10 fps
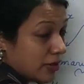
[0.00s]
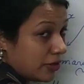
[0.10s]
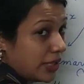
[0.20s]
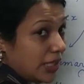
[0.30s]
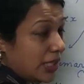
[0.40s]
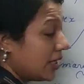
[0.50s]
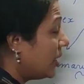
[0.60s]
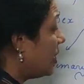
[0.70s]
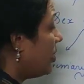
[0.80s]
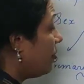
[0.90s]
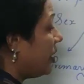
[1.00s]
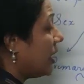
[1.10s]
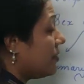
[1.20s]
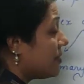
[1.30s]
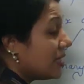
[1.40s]
Okay, we
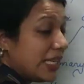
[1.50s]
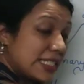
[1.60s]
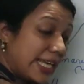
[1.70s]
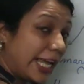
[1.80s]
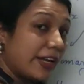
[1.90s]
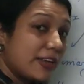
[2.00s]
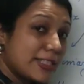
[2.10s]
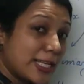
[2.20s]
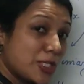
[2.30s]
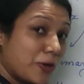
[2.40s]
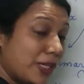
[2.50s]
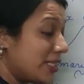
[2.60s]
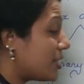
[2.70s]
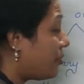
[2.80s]
have in secondary sex organs,